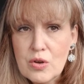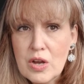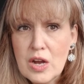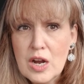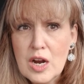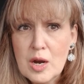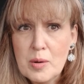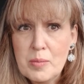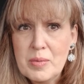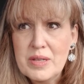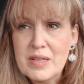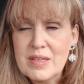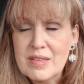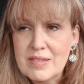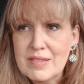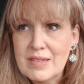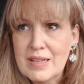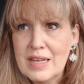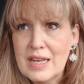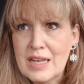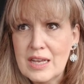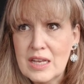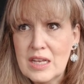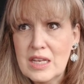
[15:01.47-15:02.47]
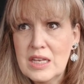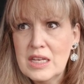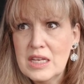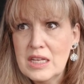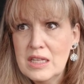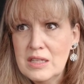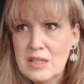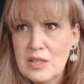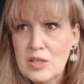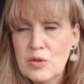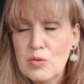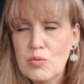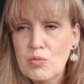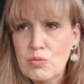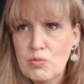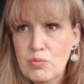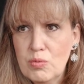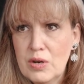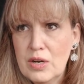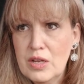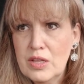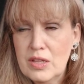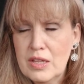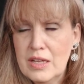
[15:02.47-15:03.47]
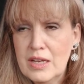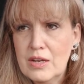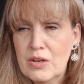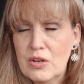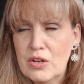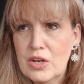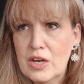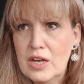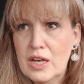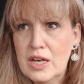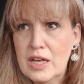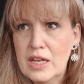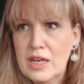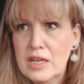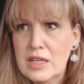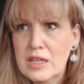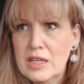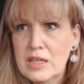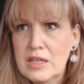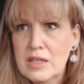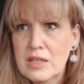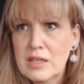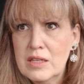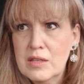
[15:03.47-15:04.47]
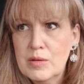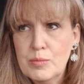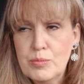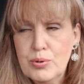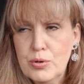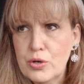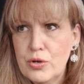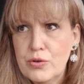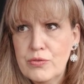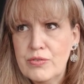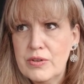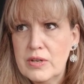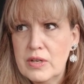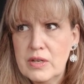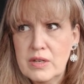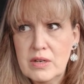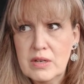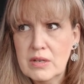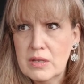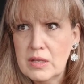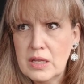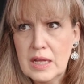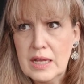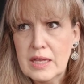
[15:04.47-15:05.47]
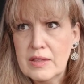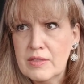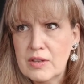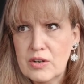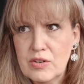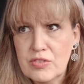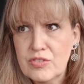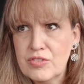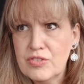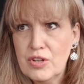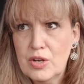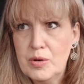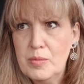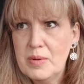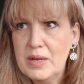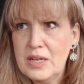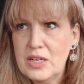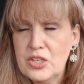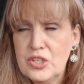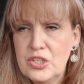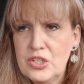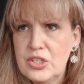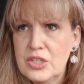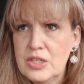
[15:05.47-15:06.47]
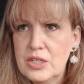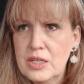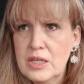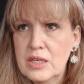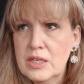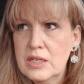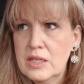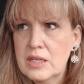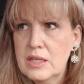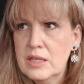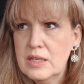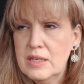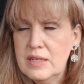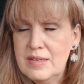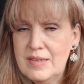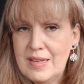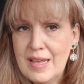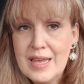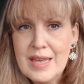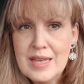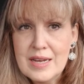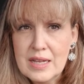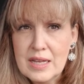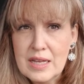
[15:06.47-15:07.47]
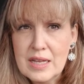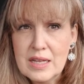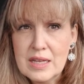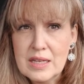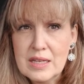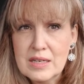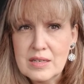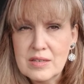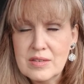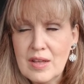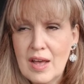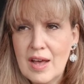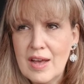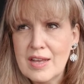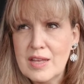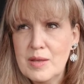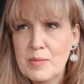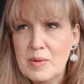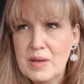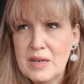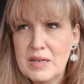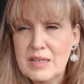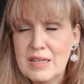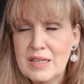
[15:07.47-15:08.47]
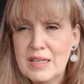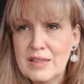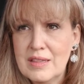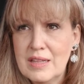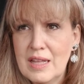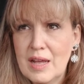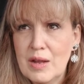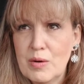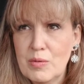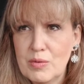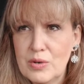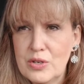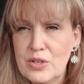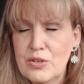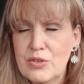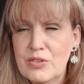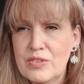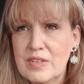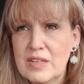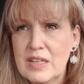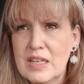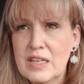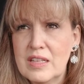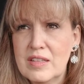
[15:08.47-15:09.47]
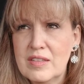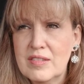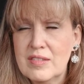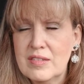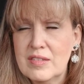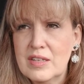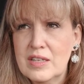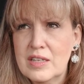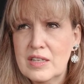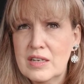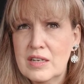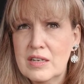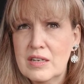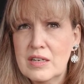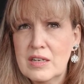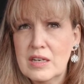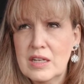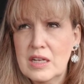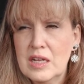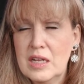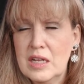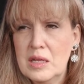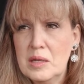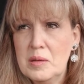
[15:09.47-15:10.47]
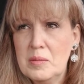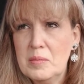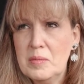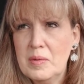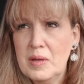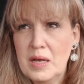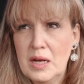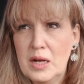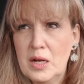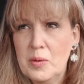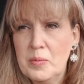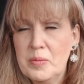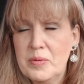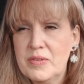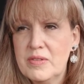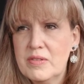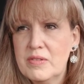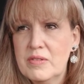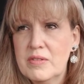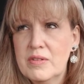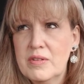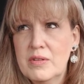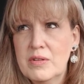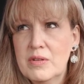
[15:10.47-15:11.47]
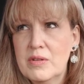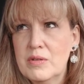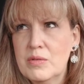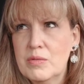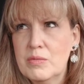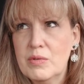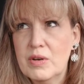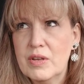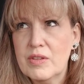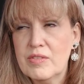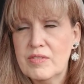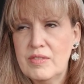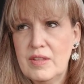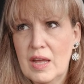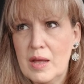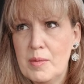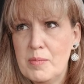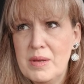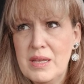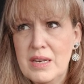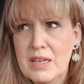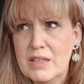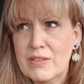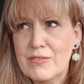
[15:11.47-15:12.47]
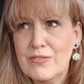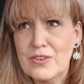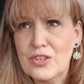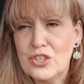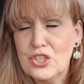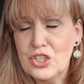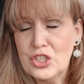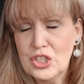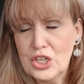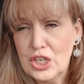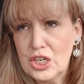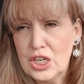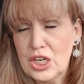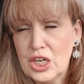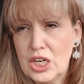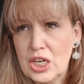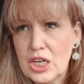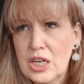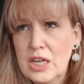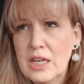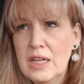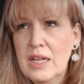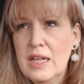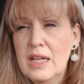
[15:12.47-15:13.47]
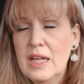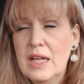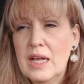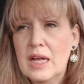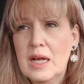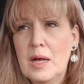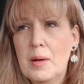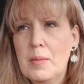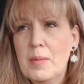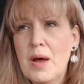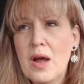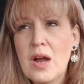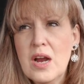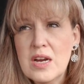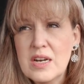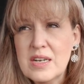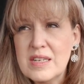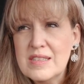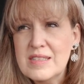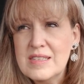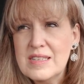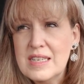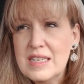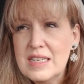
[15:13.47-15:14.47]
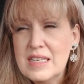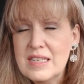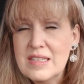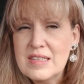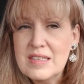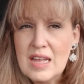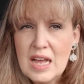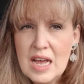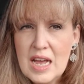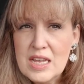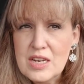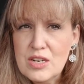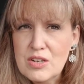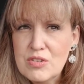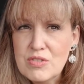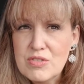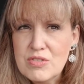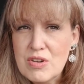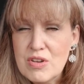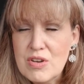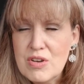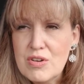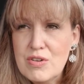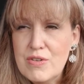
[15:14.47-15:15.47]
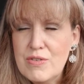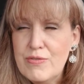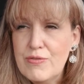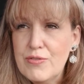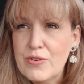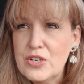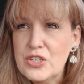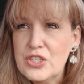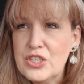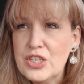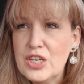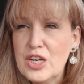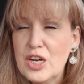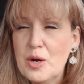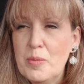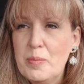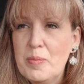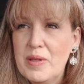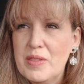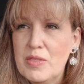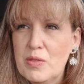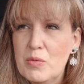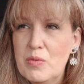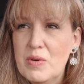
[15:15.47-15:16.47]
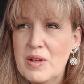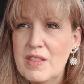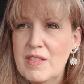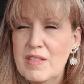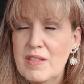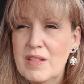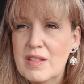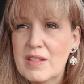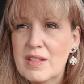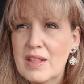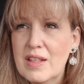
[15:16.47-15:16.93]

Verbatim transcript: carb is like really good proven like there's so much data documenting that reducing insulin um, helps with diabetes for sure. Um, heart disease, I don't know for sure, but the one